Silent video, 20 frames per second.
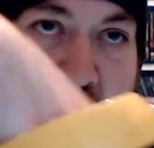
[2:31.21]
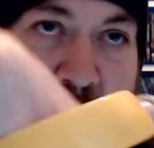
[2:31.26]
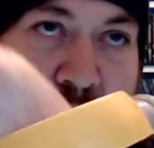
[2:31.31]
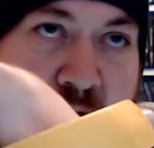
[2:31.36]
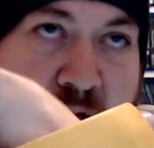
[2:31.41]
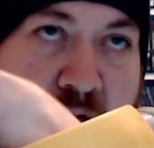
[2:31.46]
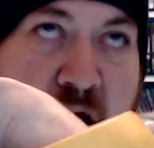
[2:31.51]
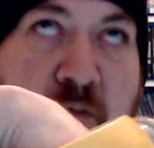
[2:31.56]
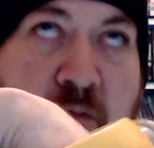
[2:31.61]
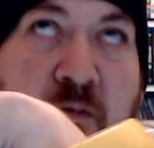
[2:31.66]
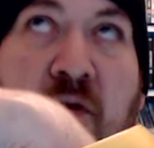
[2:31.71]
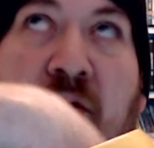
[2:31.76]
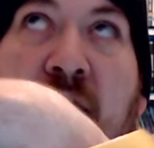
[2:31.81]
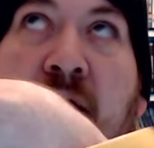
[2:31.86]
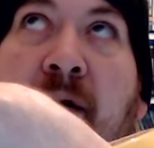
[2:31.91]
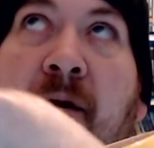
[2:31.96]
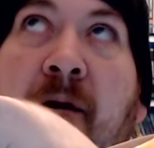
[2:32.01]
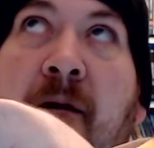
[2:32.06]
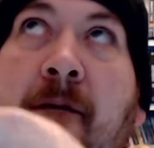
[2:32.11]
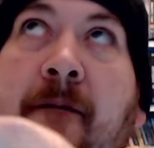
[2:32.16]
Come on
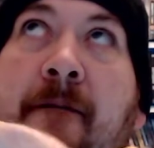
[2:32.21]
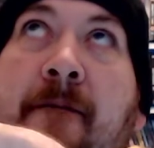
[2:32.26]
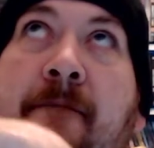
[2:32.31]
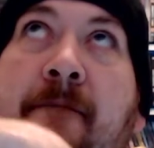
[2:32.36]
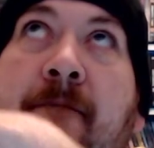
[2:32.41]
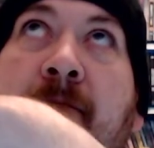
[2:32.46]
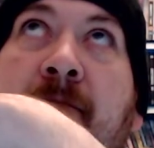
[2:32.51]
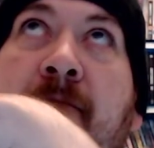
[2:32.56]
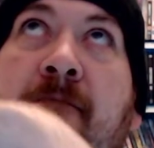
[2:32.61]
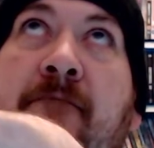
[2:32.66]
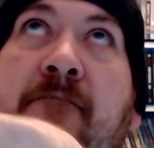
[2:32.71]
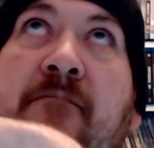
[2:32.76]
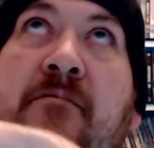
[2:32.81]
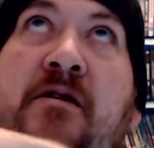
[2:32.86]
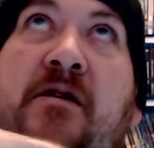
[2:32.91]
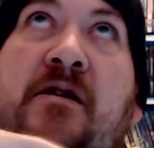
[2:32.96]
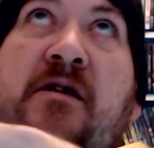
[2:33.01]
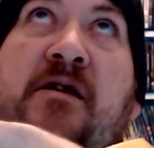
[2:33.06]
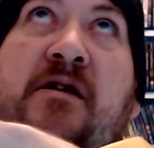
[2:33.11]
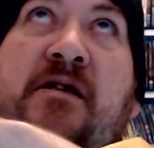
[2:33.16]
now.
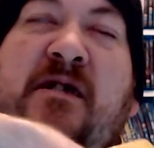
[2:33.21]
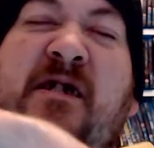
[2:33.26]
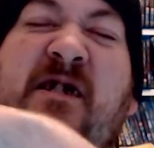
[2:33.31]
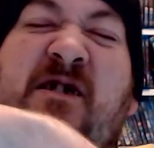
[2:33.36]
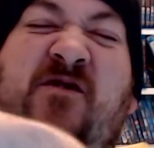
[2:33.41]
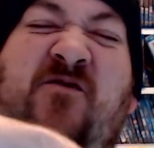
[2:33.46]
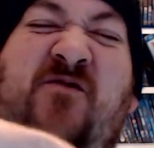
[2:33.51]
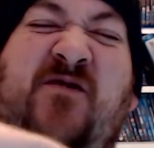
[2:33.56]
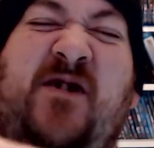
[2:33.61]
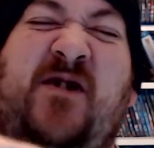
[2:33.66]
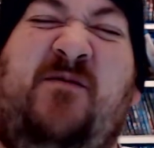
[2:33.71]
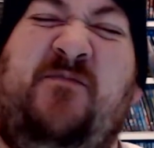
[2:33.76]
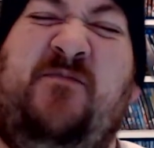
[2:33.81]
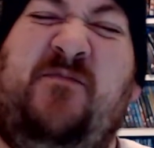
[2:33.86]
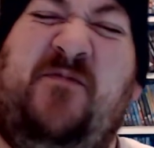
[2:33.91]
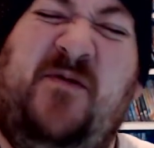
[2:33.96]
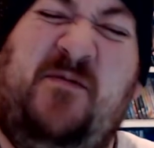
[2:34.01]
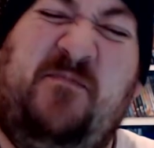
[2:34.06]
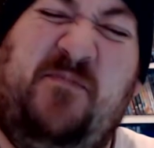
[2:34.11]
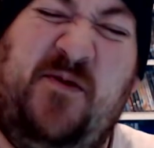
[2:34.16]
Let's try and get on
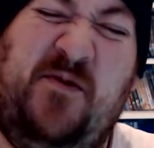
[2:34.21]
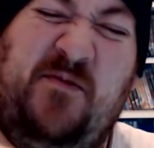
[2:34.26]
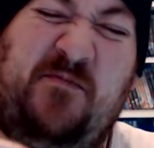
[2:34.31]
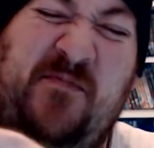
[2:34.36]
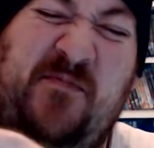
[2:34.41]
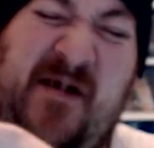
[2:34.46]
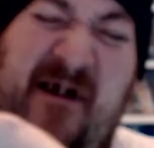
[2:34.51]
from the bottom.